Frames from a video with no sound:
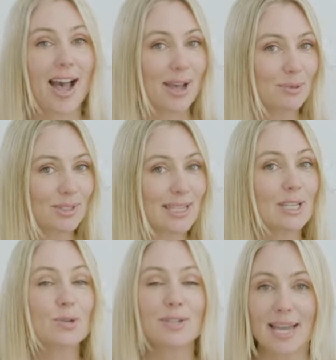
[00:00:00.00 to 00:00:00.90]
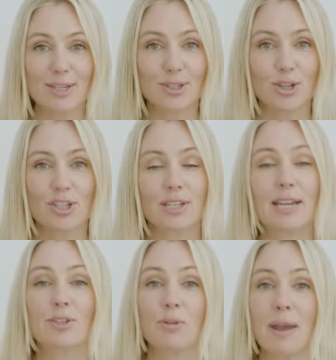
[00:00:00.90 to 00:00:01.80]
I will see you next
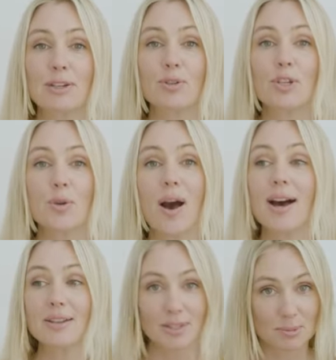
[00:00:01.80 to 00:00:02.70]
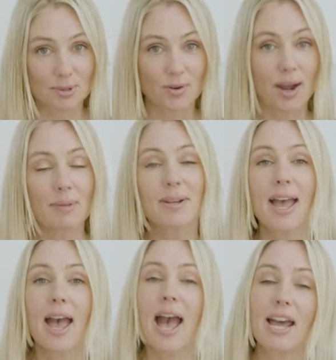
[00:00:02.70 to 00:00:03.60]
Thursday. So make sure you are subscribed.
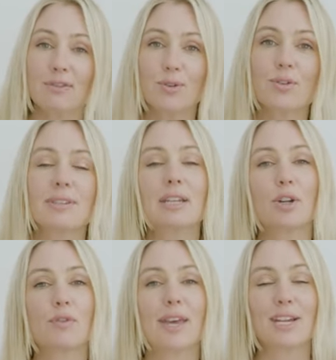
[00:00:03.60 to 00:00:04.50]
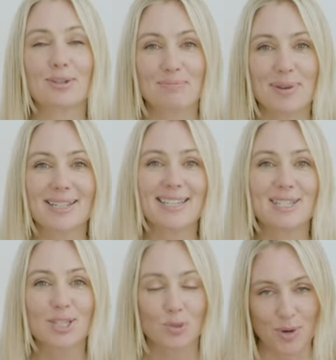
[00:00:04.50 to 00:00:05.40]
And of course, that notification bell
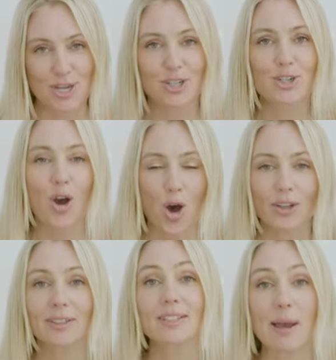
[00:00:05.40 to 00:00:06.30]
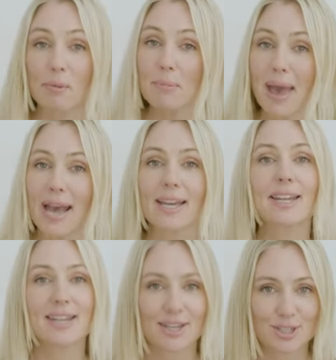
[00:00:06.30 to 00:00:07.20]
is switched on because I will be back
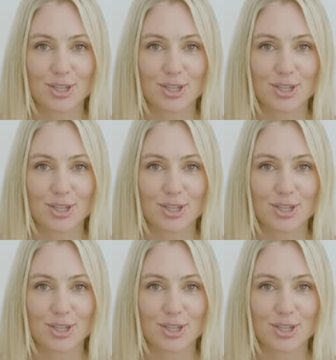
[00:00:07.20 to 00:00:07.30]
next